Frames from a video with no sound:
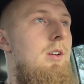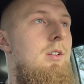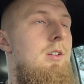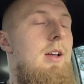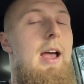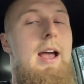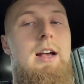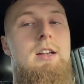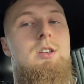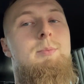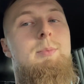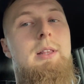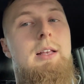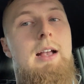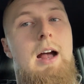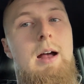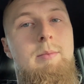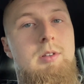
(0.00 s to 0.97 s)
ask them in the
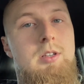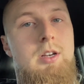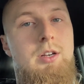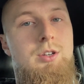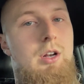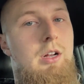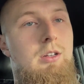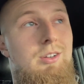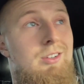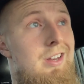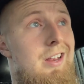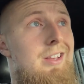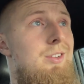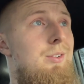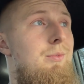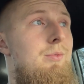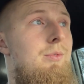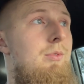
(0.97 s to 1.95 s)
comment section. I'll just
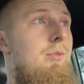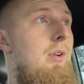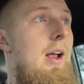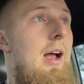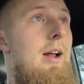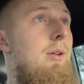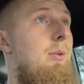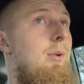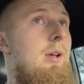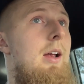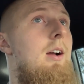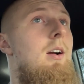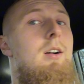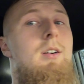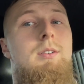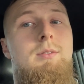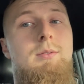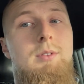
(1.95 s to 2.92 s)
answer for free. I don't
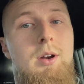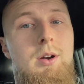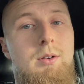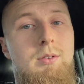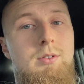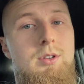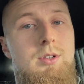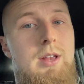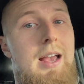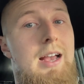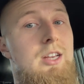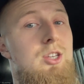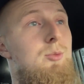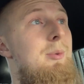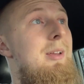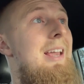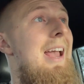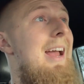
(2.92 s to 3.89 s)
care. Just
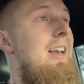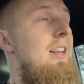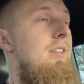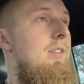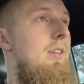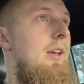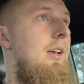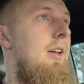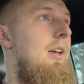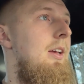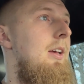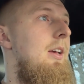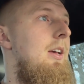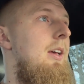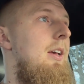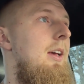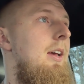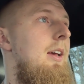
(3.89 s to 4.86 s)
ask me anything.
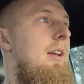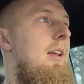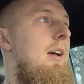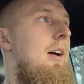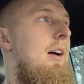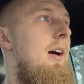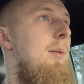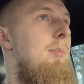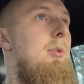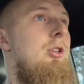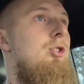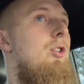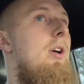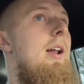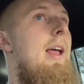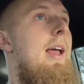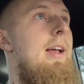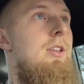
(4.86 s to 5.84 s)
And I'm going to
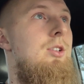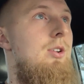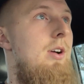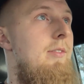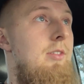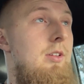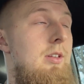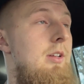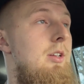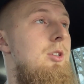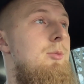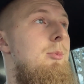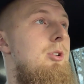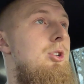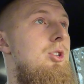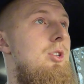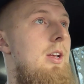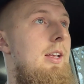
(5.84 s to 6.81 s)
try to answer everything as
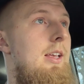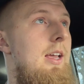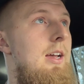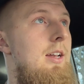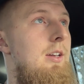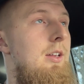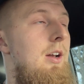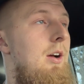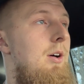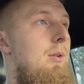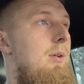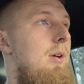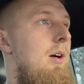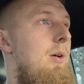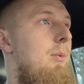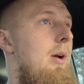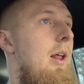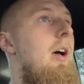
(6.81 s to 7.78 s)
much as I can.
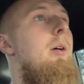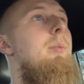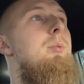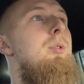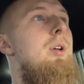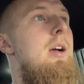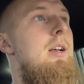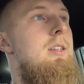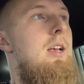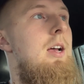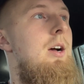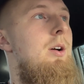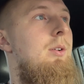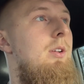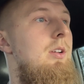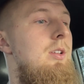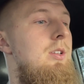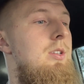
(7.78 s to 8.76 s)
I want to help you guys
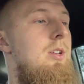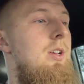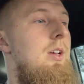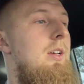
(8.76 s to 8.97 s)
out, because